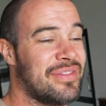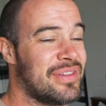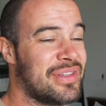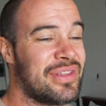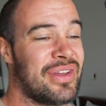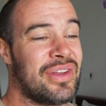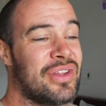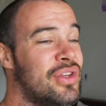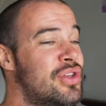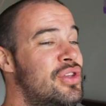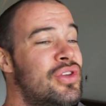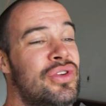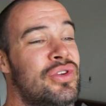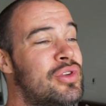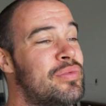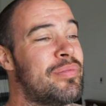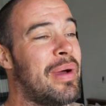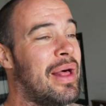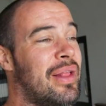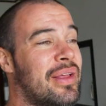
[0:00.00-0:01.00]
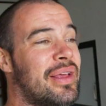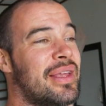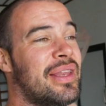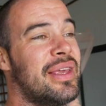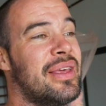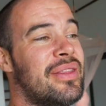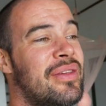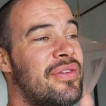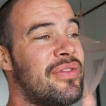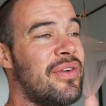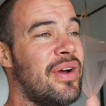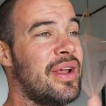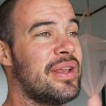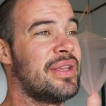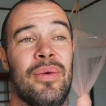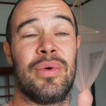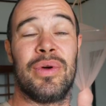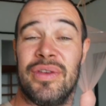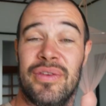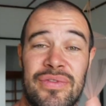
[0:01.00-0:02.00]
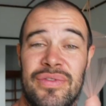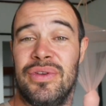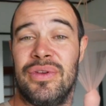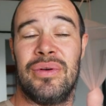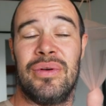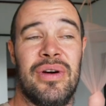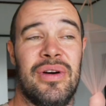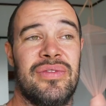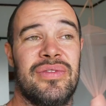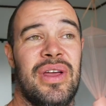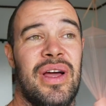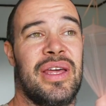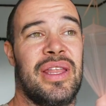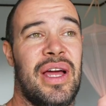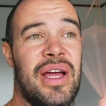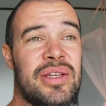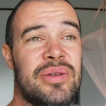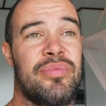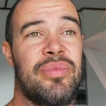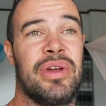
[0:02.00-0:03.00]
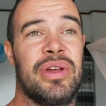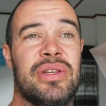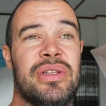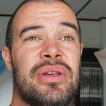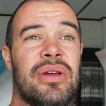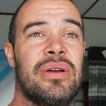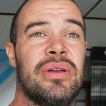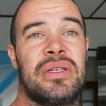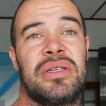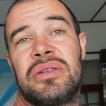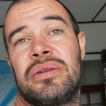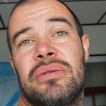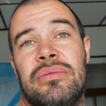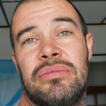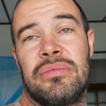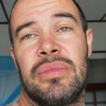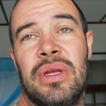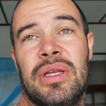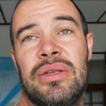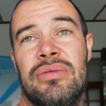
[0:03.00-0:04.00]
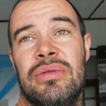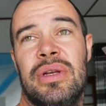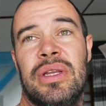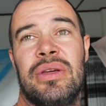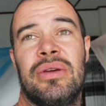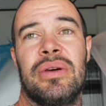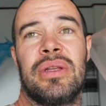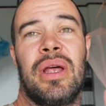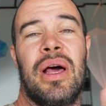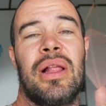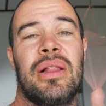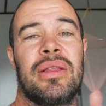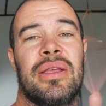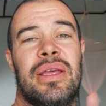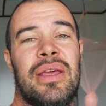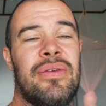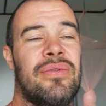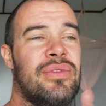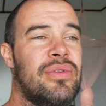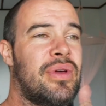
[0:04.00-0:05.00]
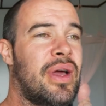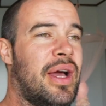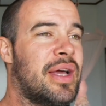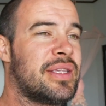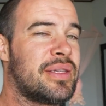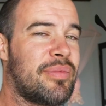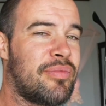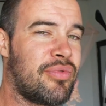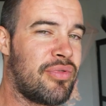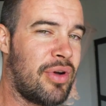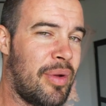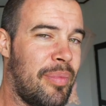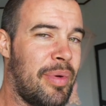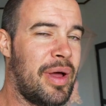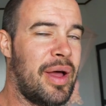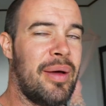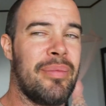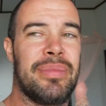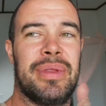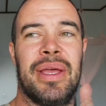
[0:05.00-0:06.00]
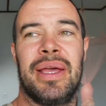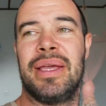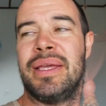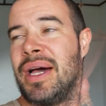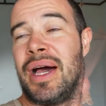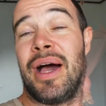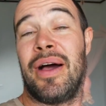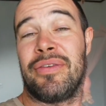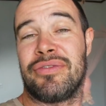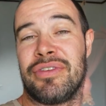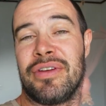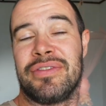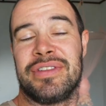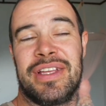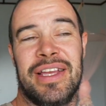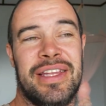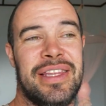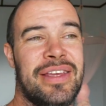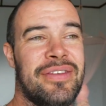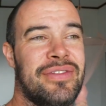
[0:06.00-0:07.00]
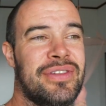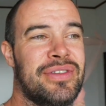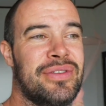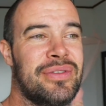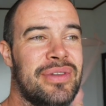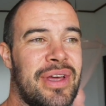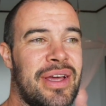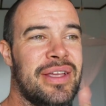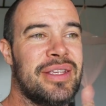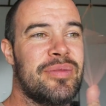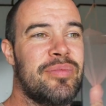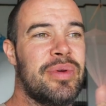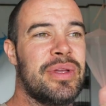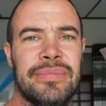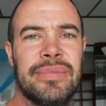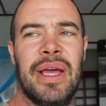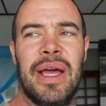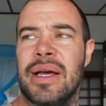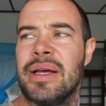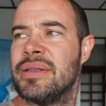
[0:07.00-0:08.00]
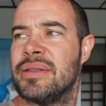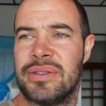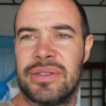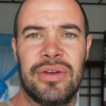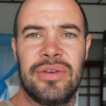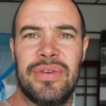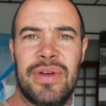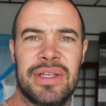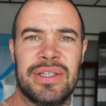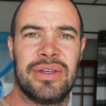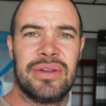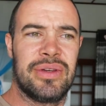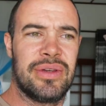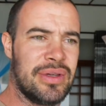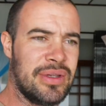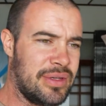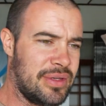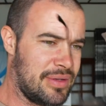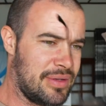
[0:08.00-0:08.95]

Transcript: It's got a huge balcony at the front with a view of 9 Arch Bridge, so it's really good. I'll give you guys a proper update after I've stayed here for 2 nights, but yeah, so far so good.